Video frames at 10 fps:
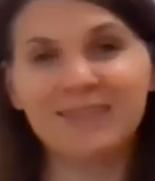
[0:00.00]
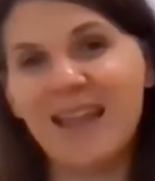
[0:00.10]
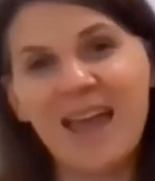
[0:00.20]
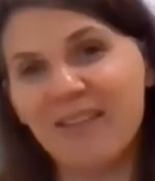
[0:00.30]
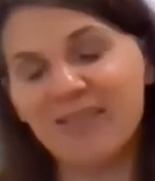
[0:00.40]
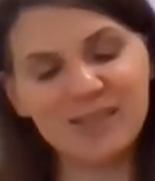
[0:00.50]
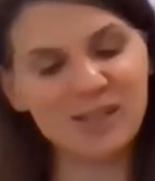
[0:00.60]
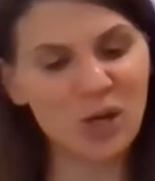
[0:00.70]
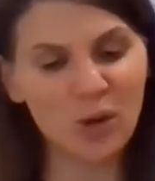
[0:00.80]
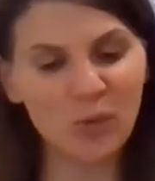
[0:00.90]
Heavens
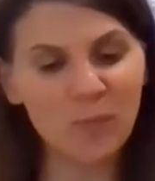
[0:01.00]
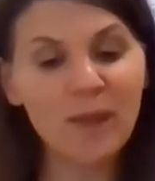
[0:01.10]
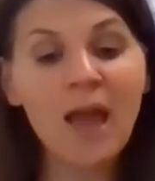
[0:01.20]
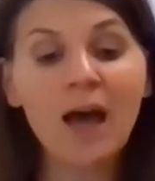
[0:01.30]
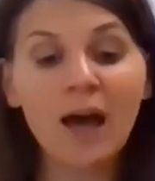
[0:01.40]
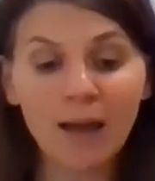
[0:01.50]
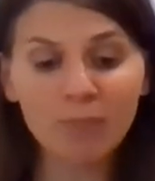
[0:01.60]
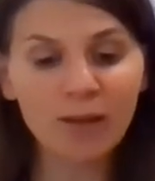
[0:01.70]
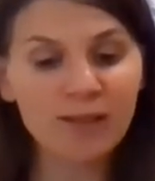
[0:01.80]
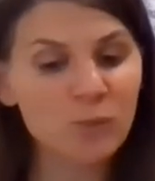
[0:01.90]
no. I'm
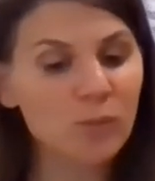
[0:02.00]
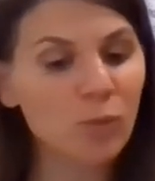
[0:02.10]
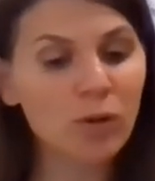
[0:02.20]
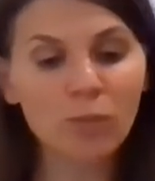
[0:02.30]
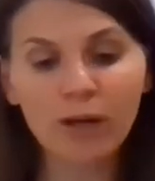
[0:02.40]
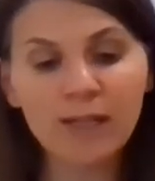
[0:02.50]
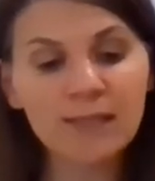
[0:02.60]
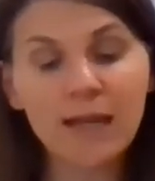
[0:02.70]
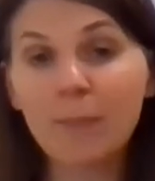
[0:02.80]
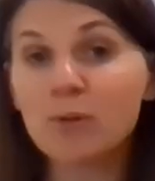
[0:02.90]
blessed with more brains
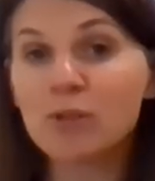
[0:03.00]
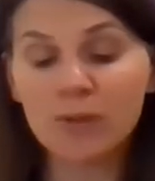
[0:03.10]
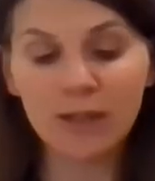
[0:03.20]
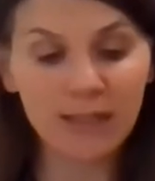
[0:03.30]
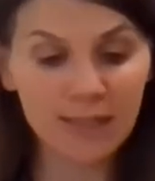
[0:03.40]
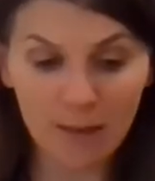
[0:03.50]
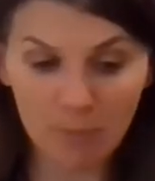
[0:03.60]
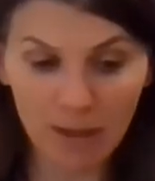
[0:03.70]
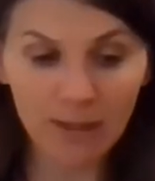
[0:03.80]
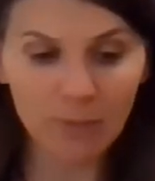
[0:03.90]
and opportunity than
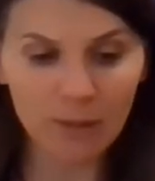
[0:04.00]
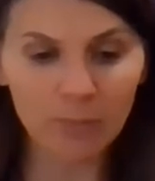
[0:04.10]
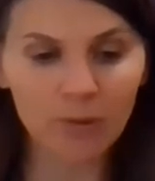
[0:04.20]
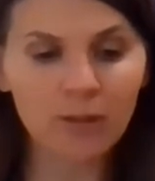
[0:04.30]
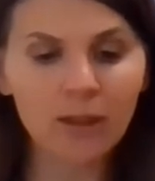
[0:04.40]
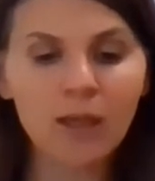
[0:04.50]
many people,